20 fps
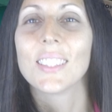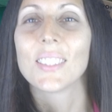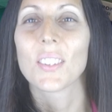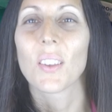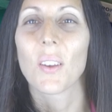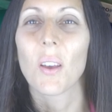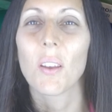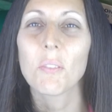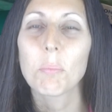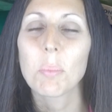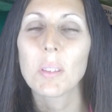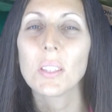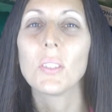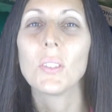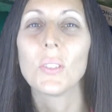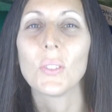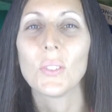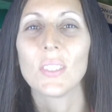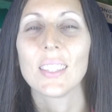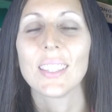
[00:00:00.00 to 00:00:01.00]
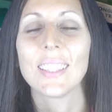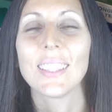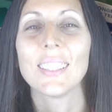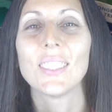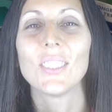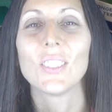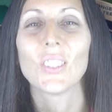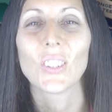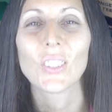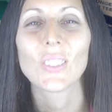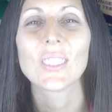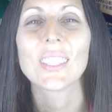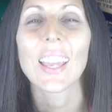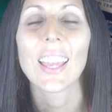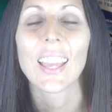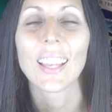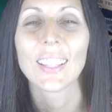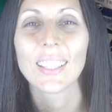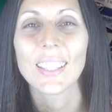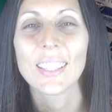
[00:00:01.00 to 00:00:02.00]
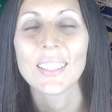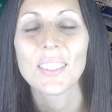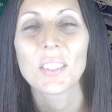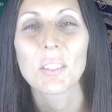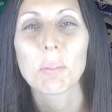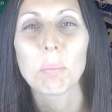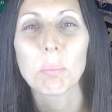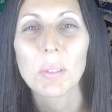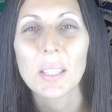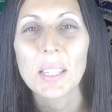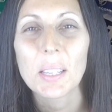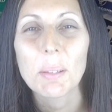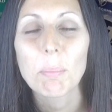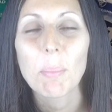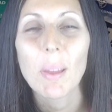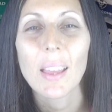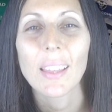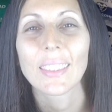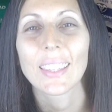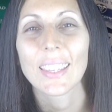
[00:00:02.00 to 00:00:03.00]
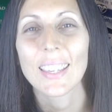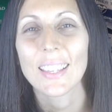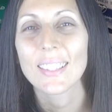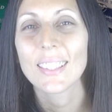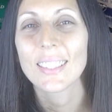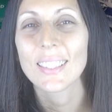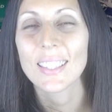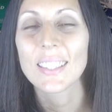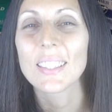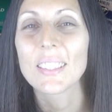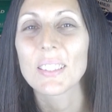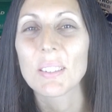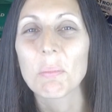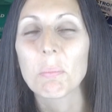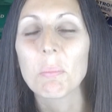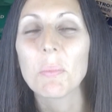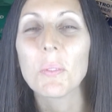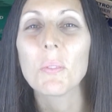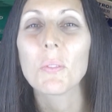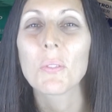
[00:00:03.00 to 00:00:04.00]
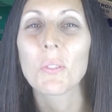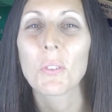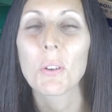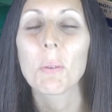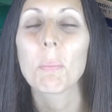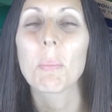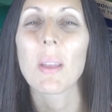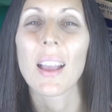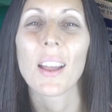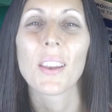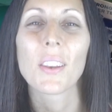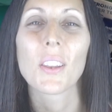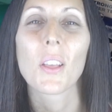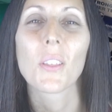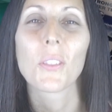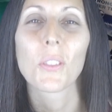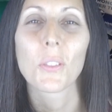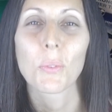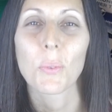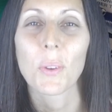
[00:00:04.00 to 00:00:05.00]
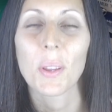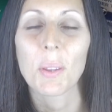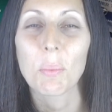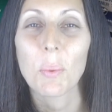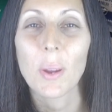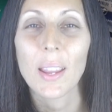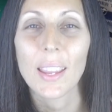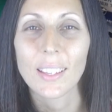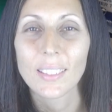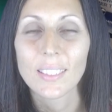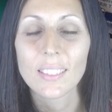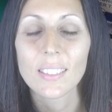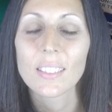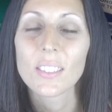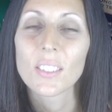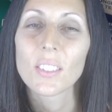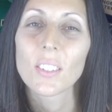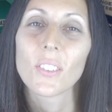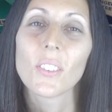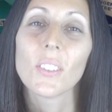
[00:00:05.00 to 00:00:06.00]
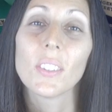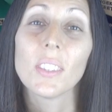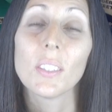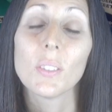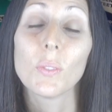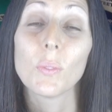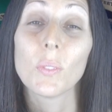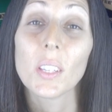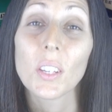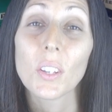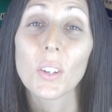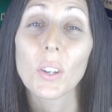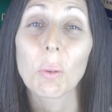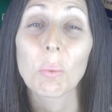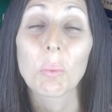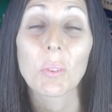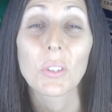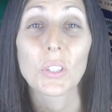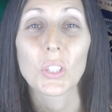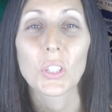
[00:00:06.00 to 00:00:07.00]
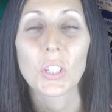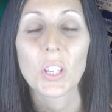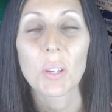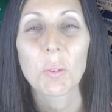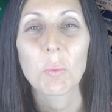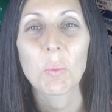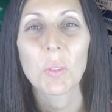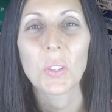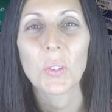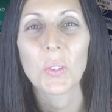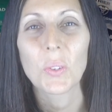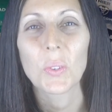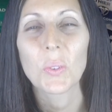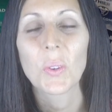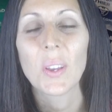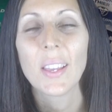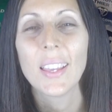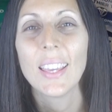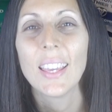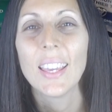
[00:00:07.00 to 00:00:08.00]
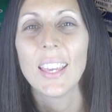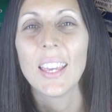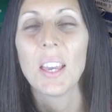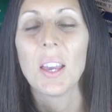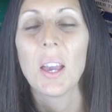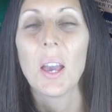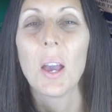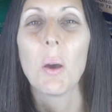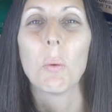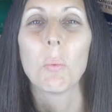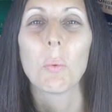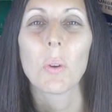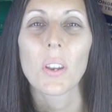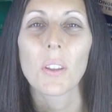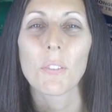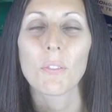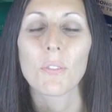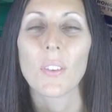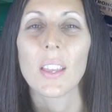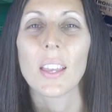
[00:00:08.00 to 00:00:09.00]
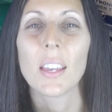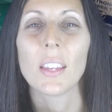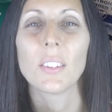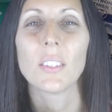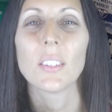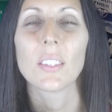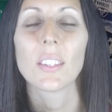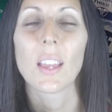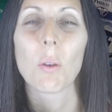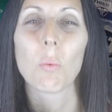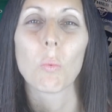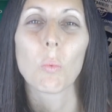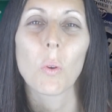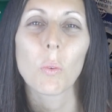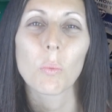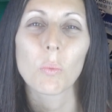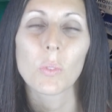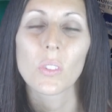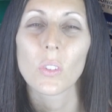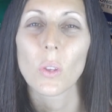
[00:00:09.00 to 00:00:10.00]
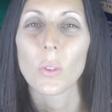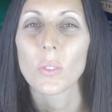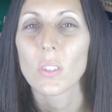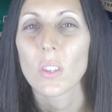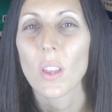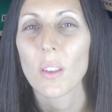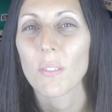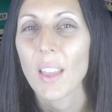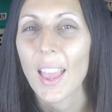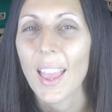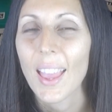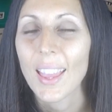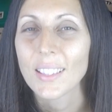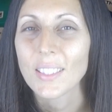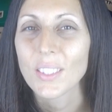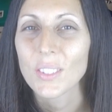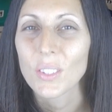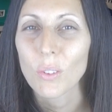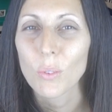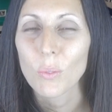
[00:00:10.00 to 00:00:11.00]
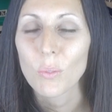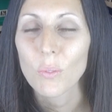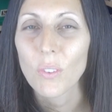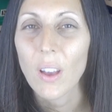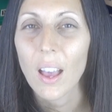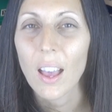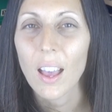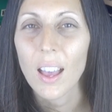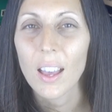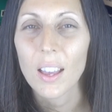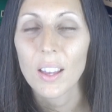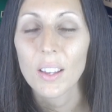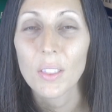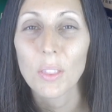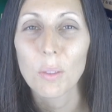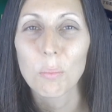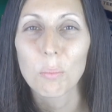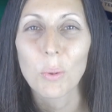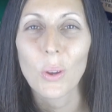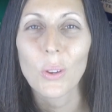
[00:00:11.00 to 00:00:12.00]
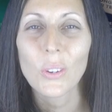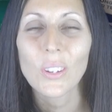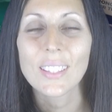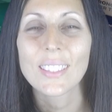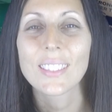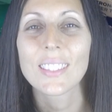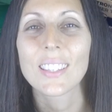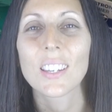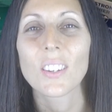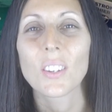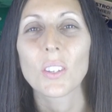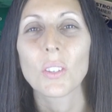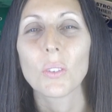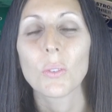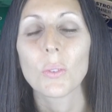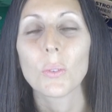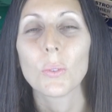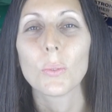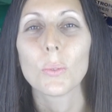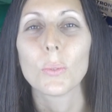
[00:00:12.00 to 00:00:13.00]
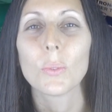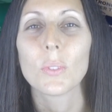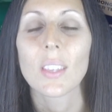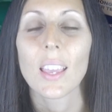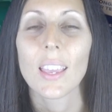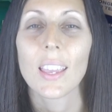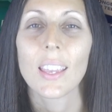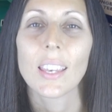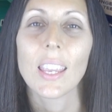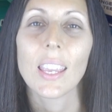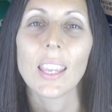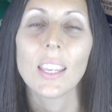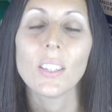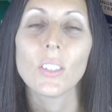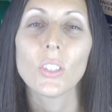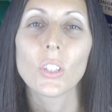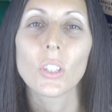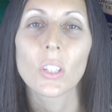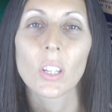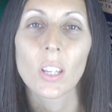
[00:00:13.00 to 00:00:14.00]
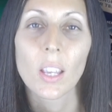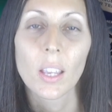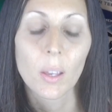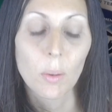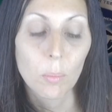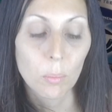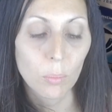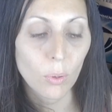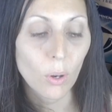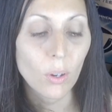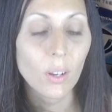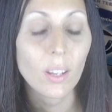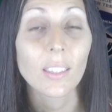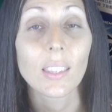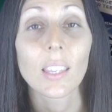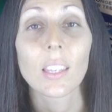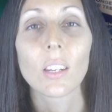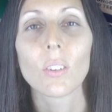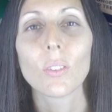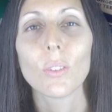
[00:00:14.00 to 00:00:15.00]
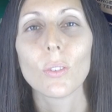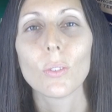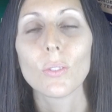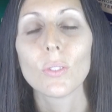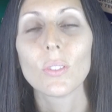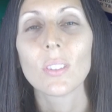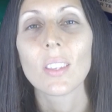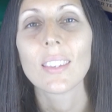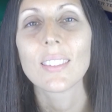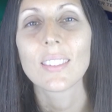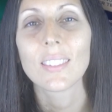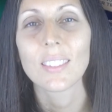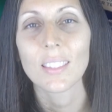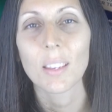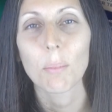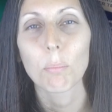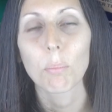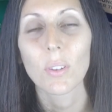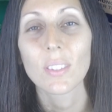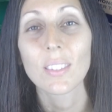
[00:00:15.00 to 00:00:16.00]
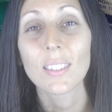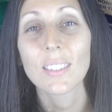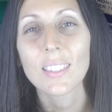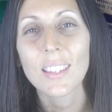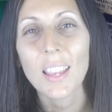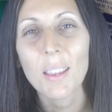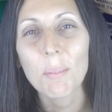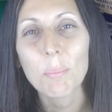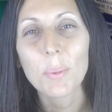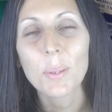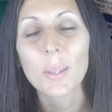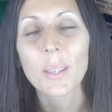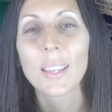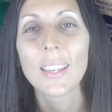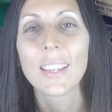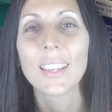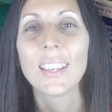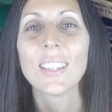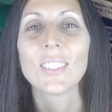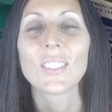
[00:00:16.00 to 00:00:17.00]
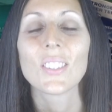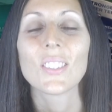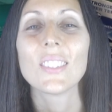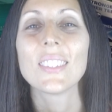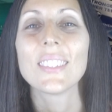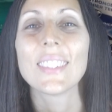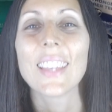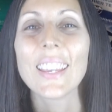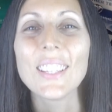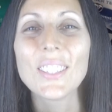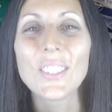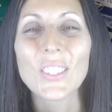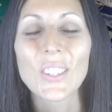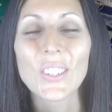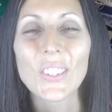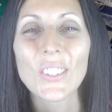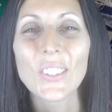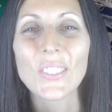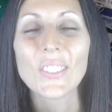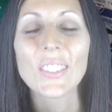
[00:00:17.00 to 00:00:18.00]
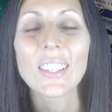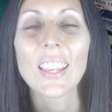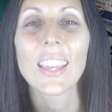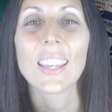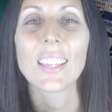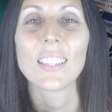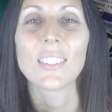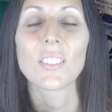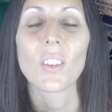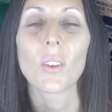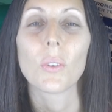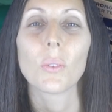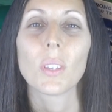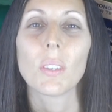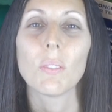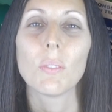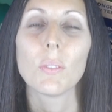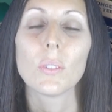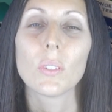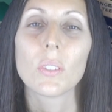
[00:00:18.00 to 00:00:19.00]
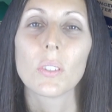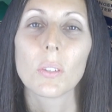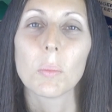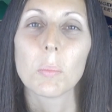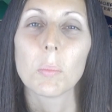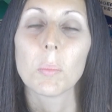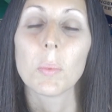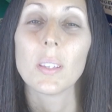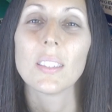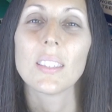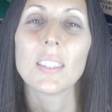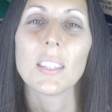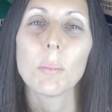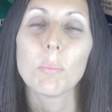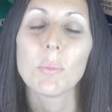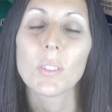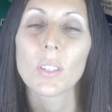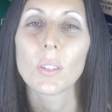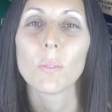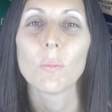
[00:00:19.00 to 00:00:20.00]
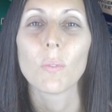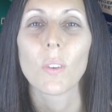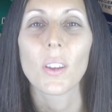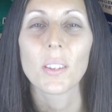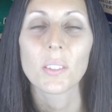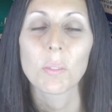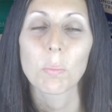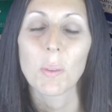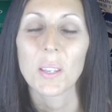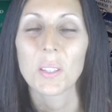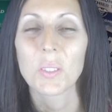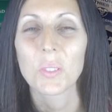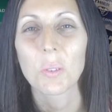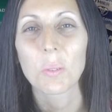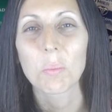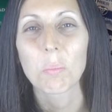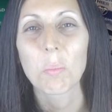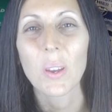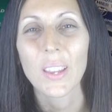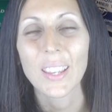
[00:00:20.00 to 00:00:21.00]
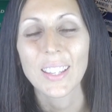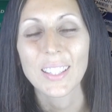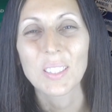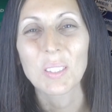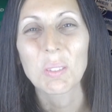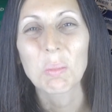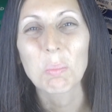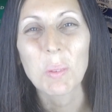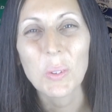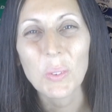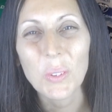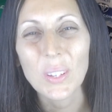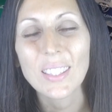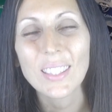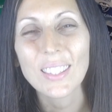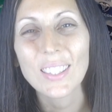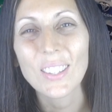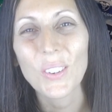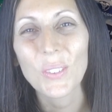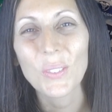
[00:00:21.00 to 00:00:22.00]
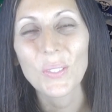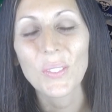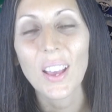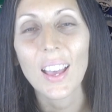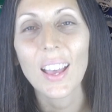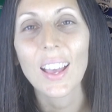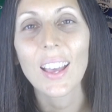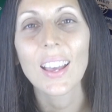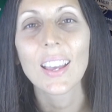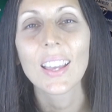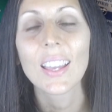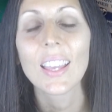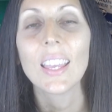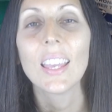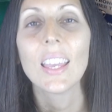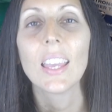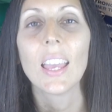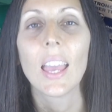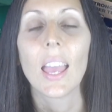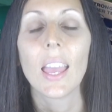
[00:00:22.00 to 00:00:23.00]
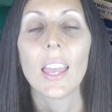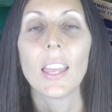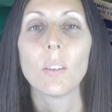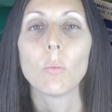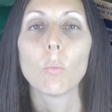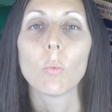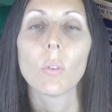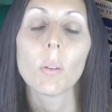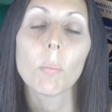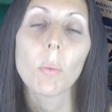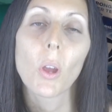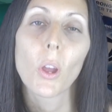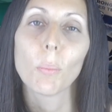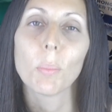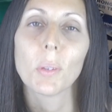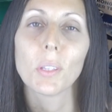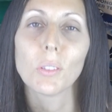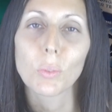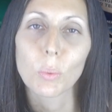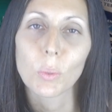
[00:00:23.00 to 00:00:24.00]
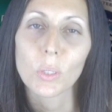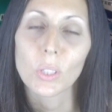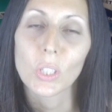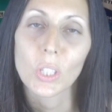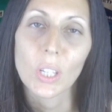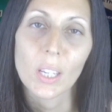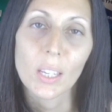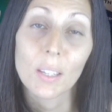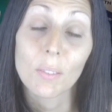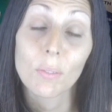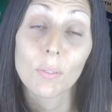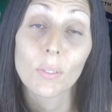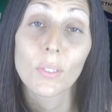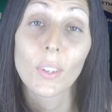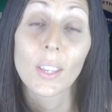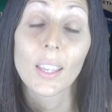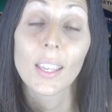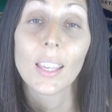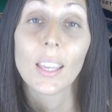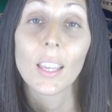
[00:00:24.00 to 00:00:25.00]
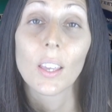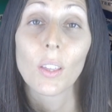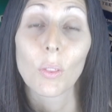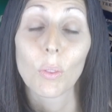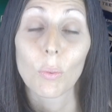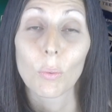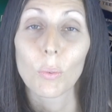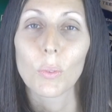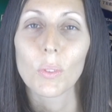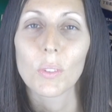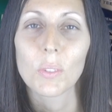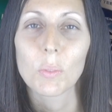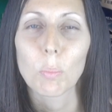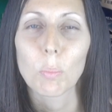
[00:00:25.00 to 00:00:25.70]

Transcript: So I've been using Dr. Ellie's complete mouth care system for about 3 weeks. So in this video I want to share with you what I've found, what results I've had so far, the products that I use, and each product that I use step by step. So stay tuned as I'll give you some tips and advice based on my experience so far and what I'm hoping to achieve through this